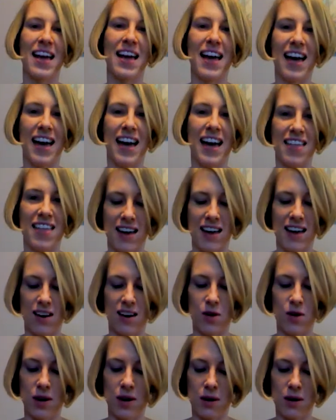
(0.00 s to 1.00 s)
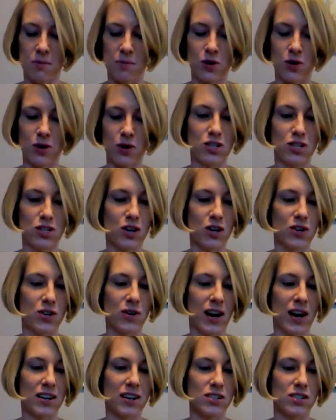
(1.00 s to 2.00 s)
and now what I'm going to show you
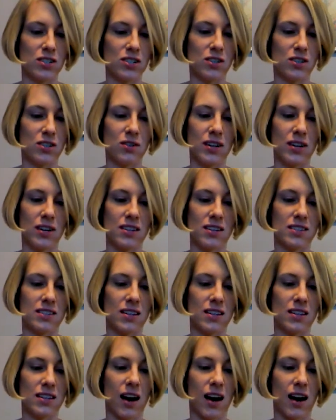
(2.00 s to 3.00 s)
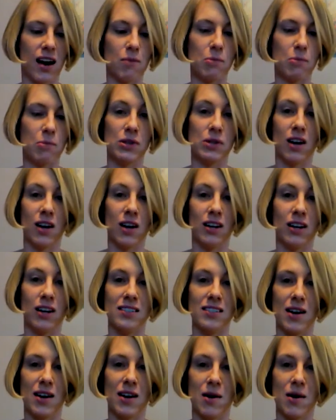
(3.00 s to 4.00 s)
how to do is uh, put on
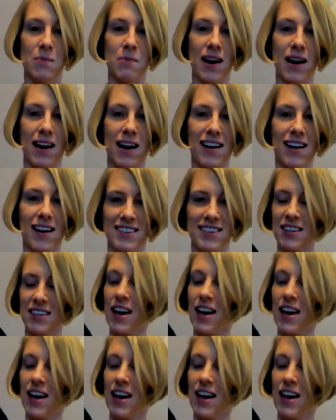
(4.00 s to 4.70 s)
some eyes